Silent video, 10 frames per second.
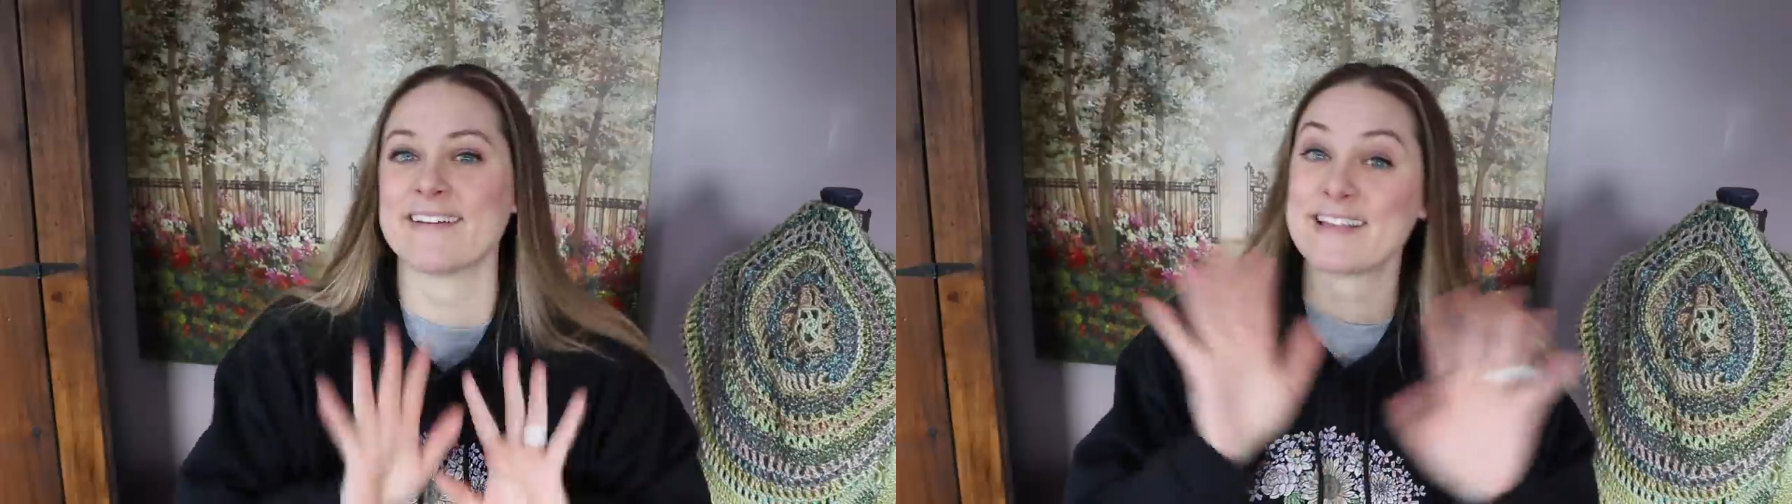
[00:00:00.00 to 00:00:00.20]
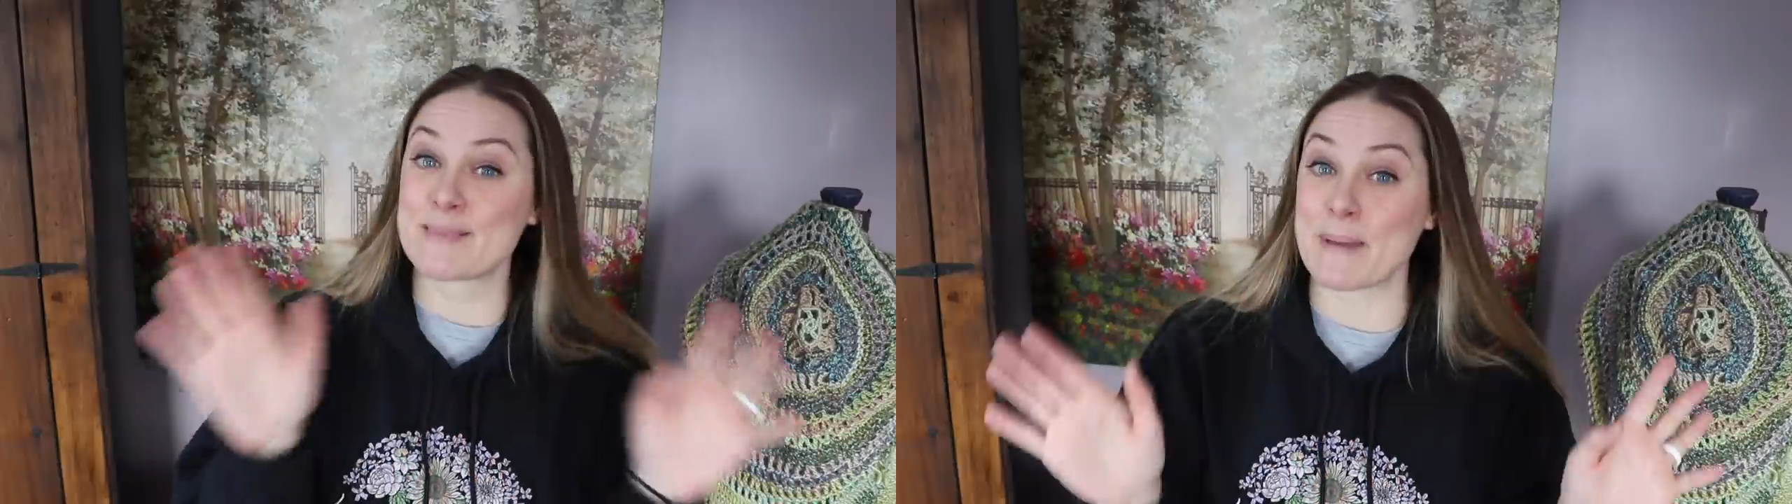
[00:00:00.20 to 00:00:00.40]

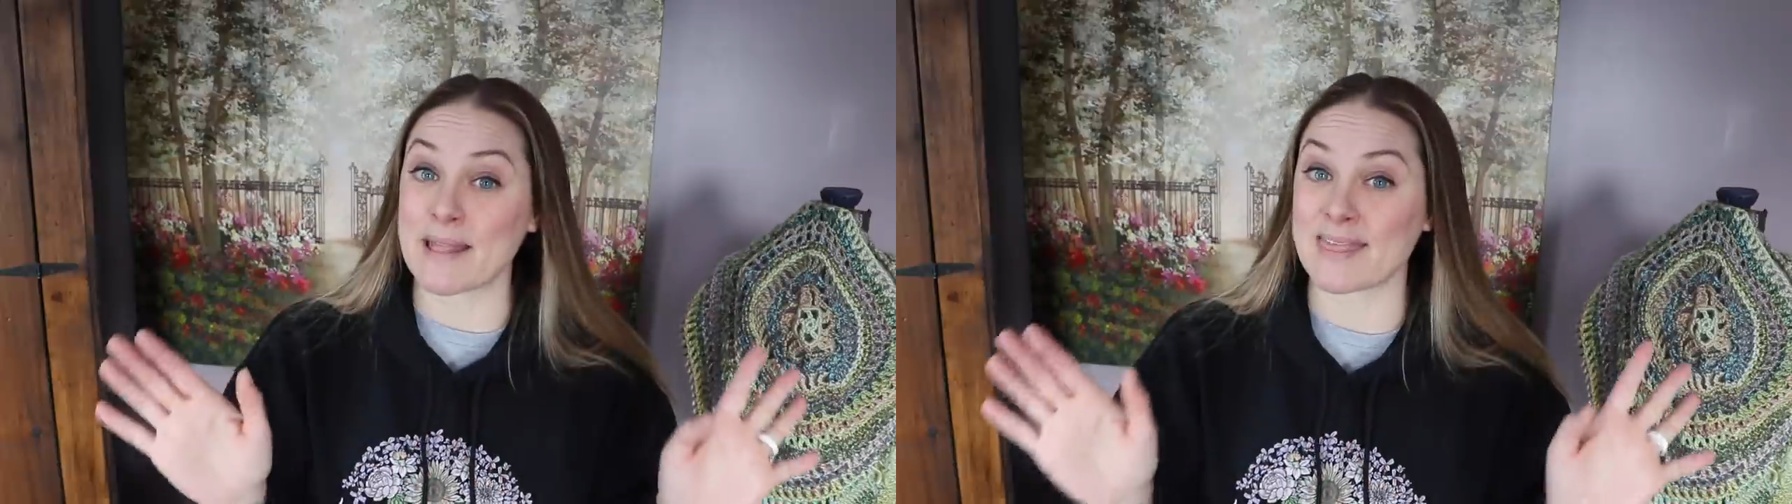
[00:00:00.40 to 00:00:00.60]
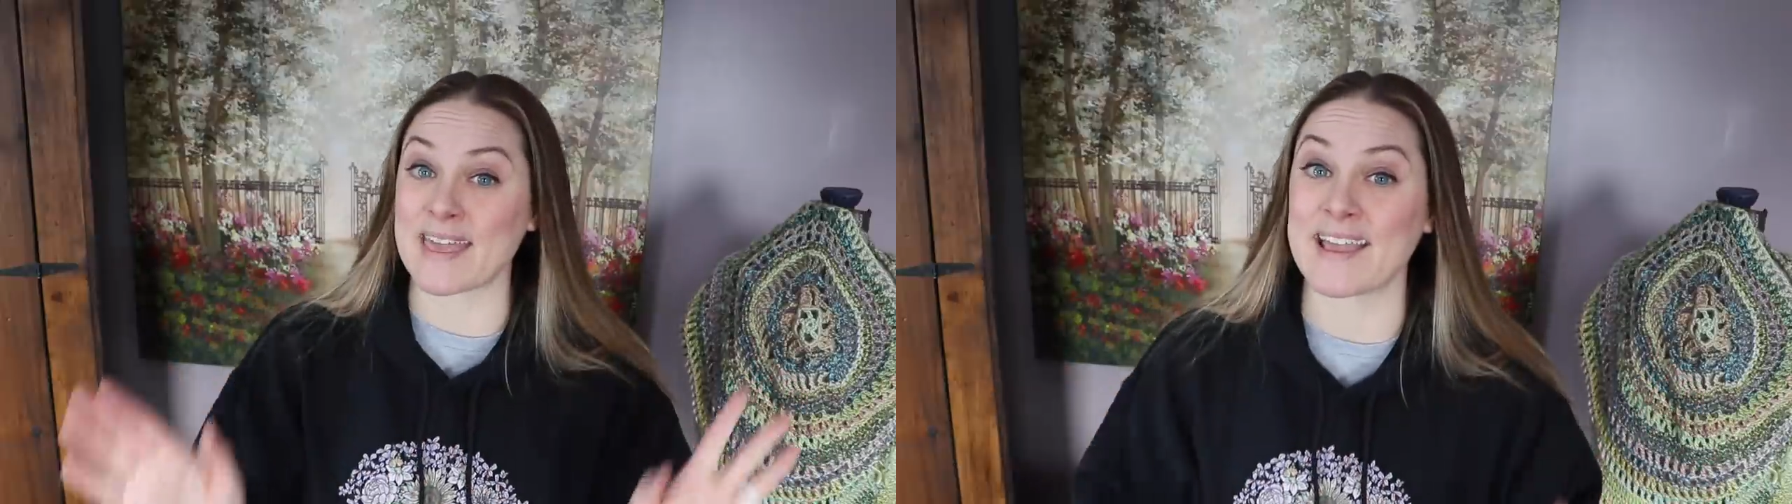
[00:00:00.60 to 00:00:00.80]
it's been
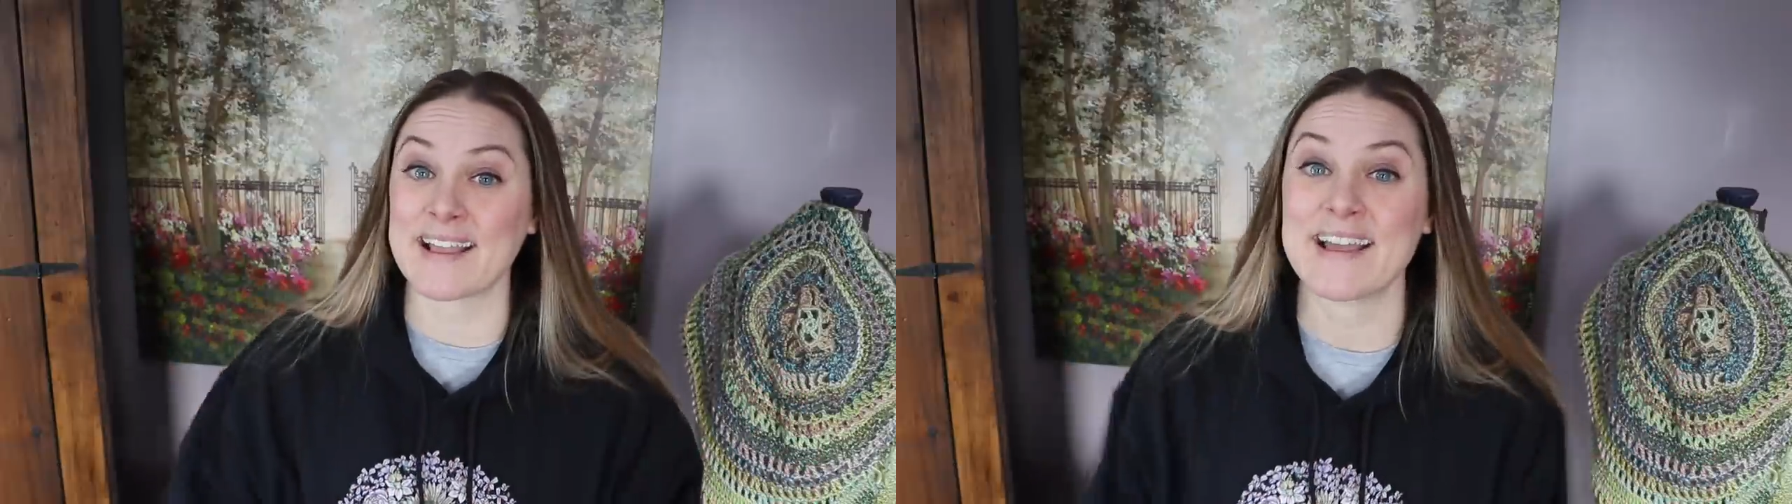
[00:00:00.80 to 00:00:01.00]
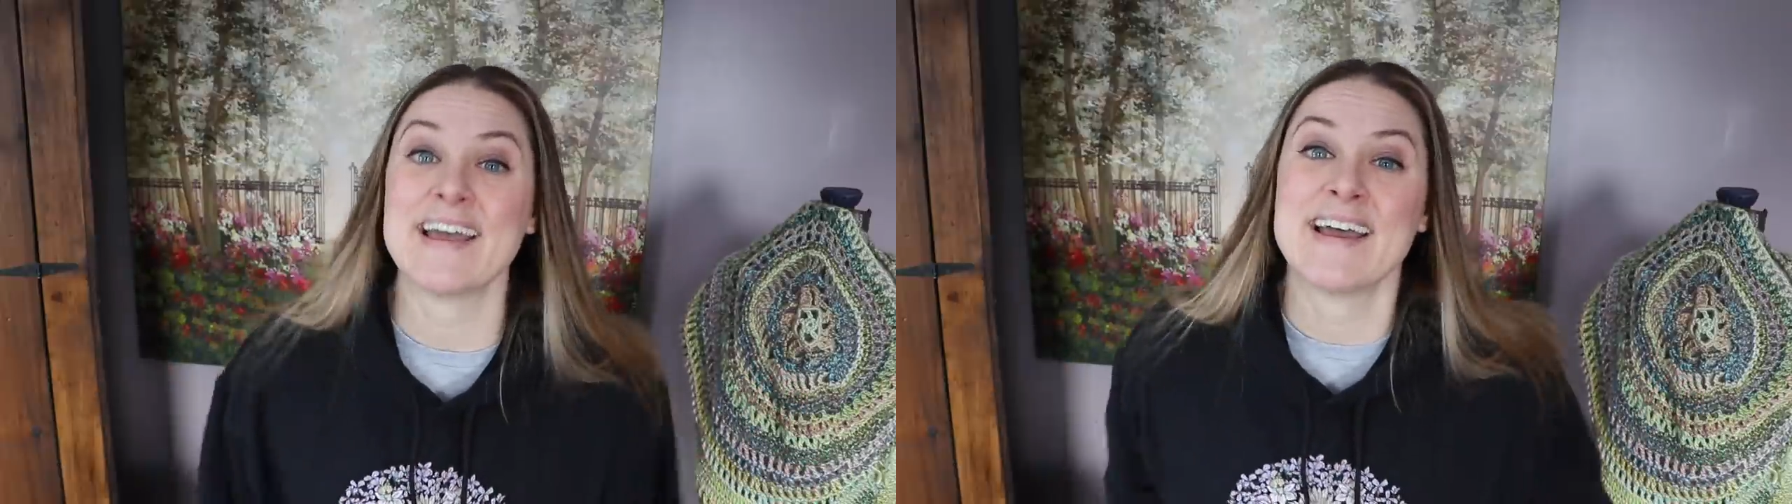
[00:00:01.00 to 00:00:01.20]
a
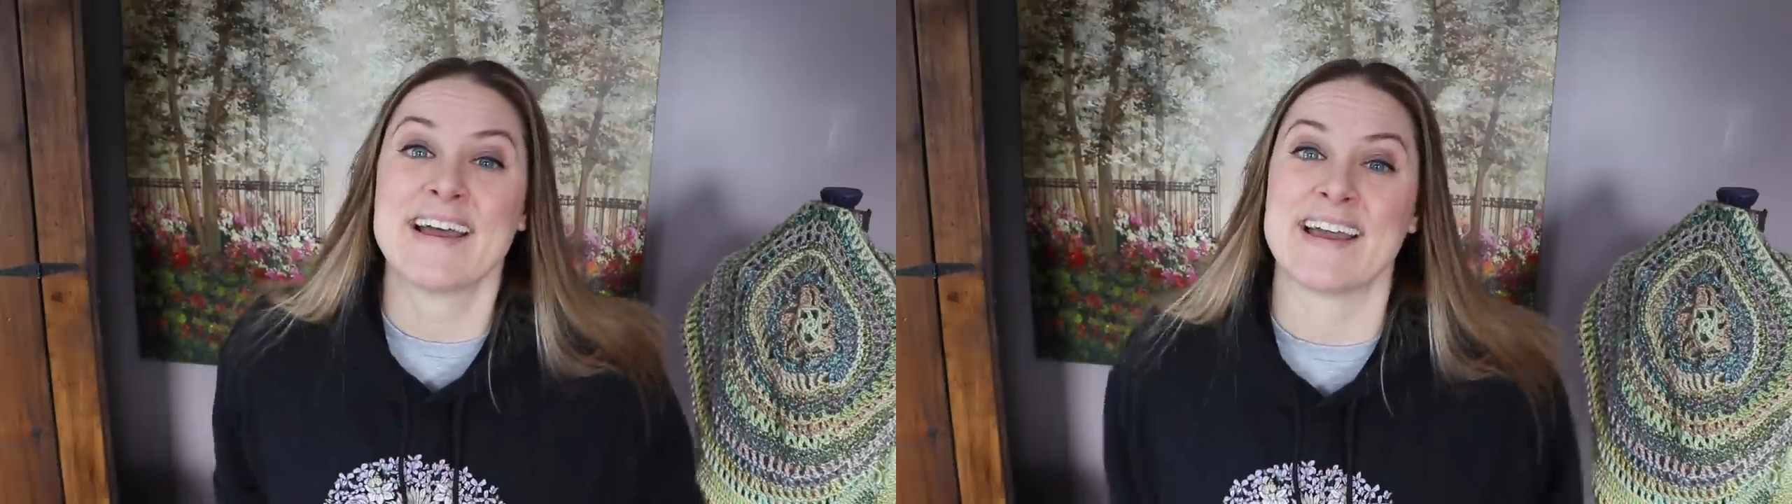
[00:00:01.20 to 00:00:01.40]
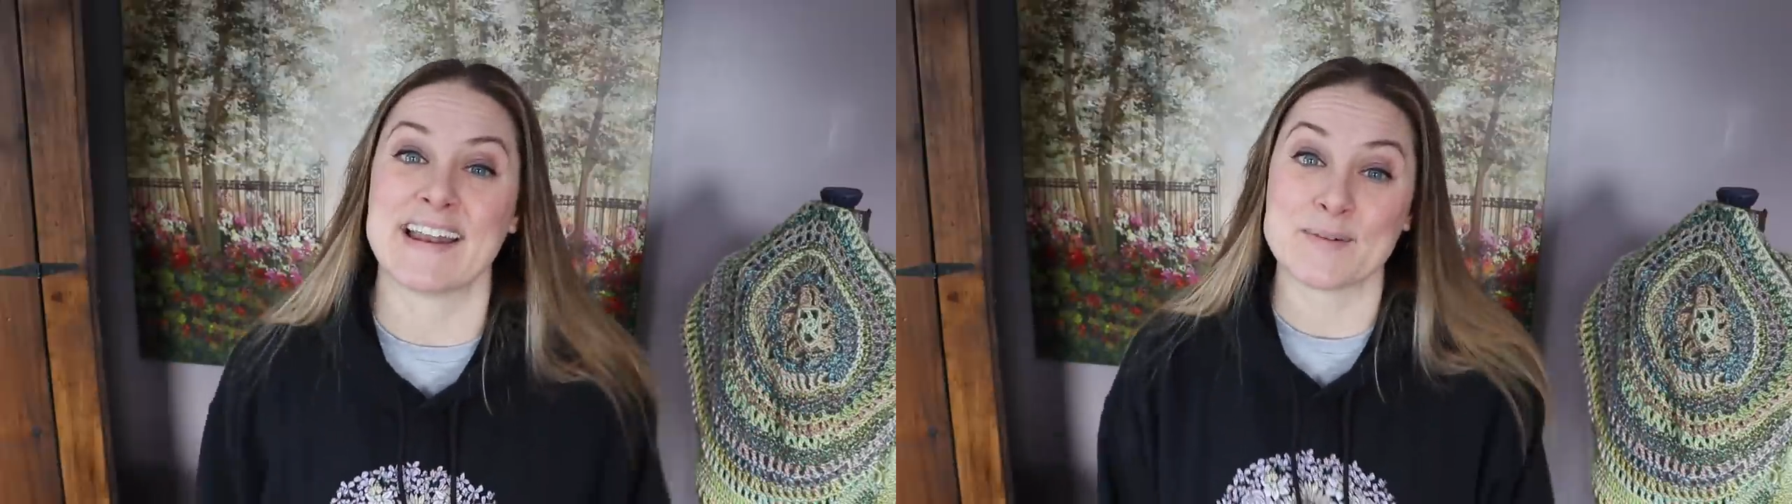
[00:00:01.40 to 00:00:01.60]
thing. And